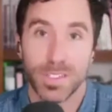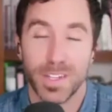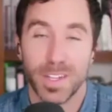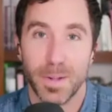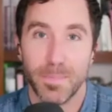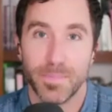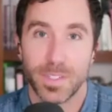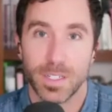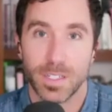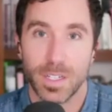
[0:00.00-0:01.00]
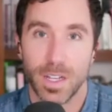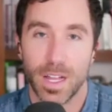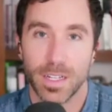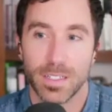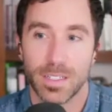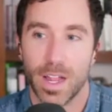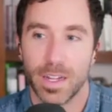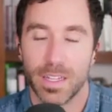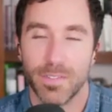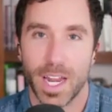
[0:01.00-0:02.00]
to not
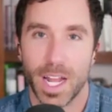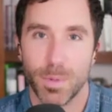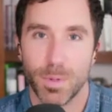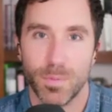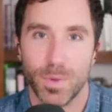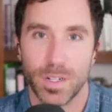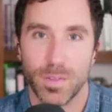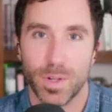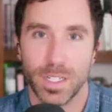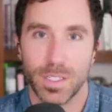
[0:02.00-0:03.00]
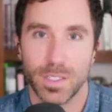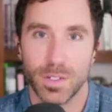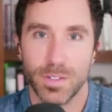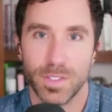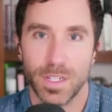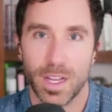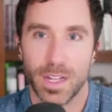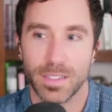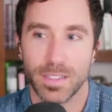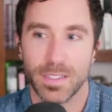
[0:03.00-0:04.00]
give that album what it deserved, and
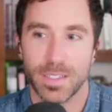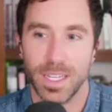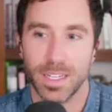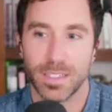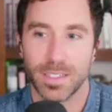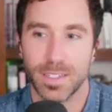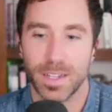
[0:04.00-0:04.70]
not see it